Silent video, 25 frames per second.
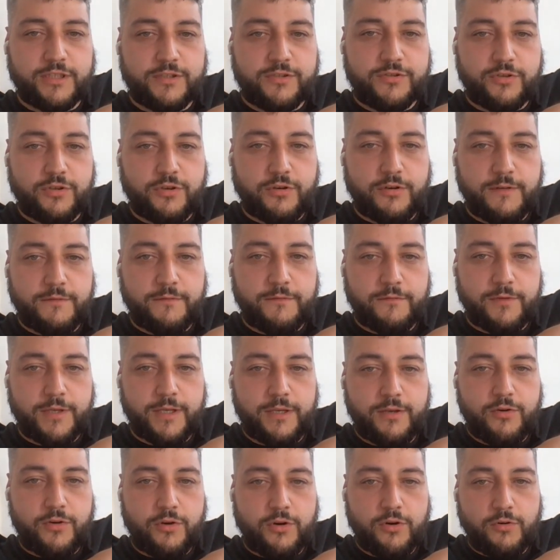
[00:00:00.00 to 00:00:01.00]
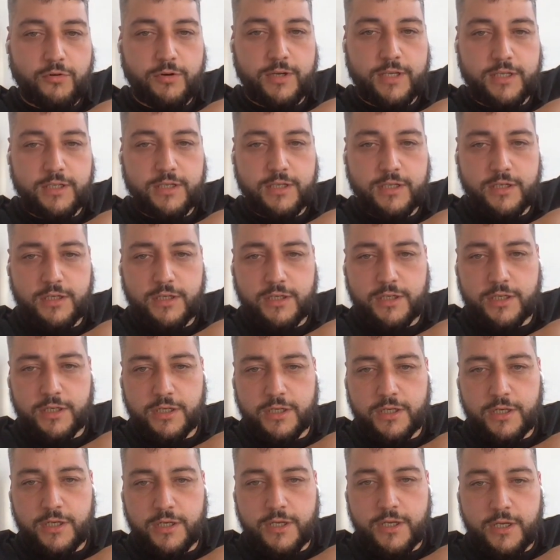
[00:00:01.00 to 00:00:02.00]
So if we go
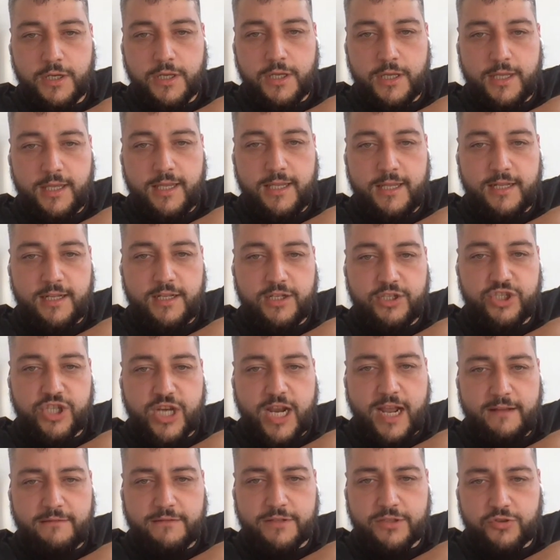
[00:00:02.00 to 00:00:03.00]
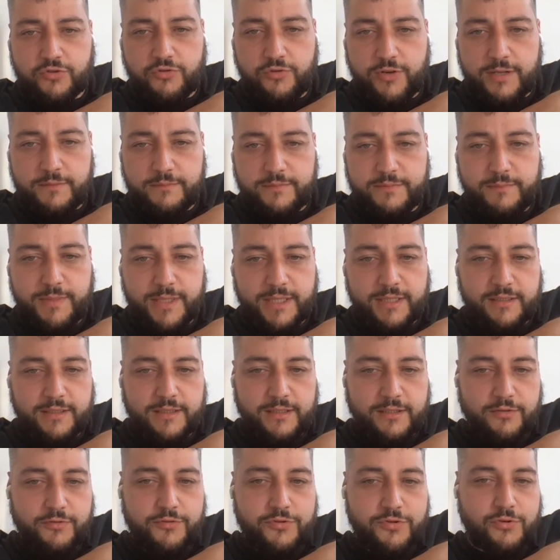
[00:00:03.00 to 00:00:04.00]
here in the JavaScript
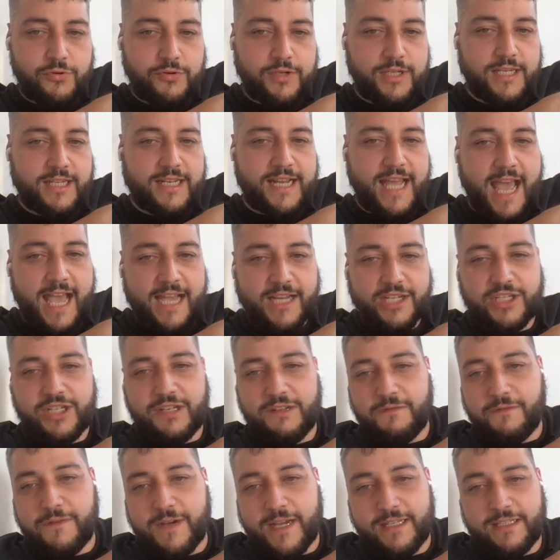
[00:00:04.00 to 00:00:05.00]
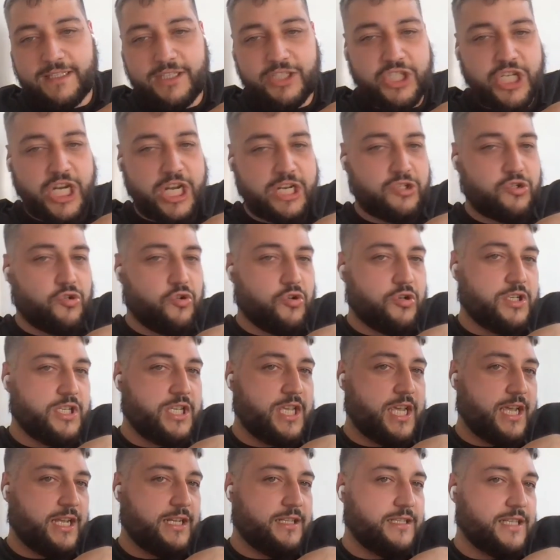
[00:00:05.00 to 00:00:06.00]
bundle, you can actually find the changelog
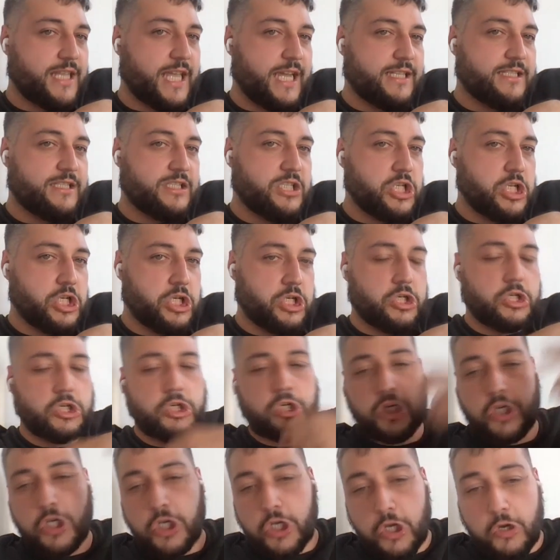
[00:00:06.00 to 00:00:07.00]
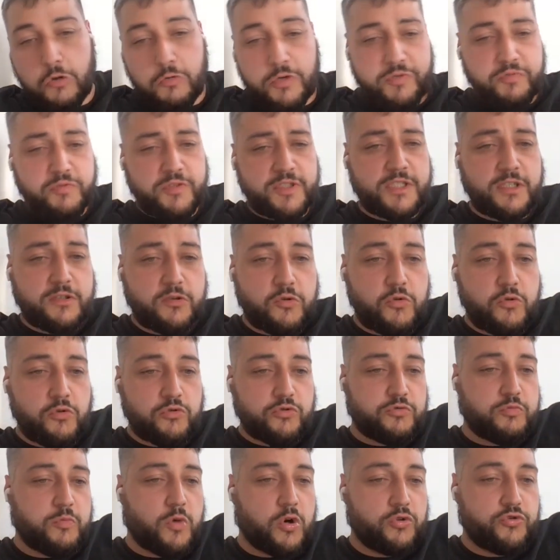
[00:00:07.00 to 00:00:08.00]
text here, which was a cool
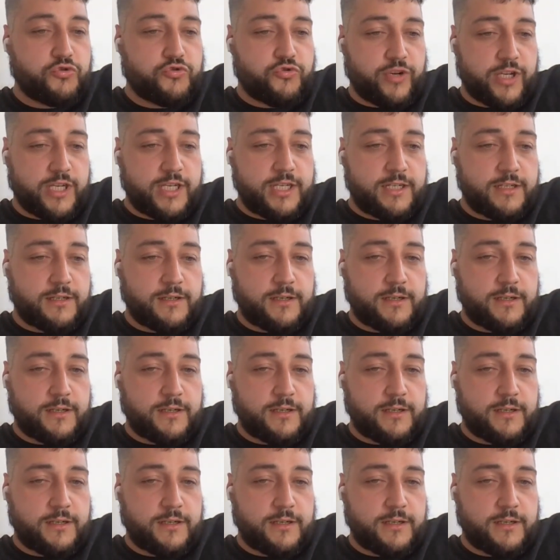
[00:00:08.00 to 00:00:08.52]
small trick.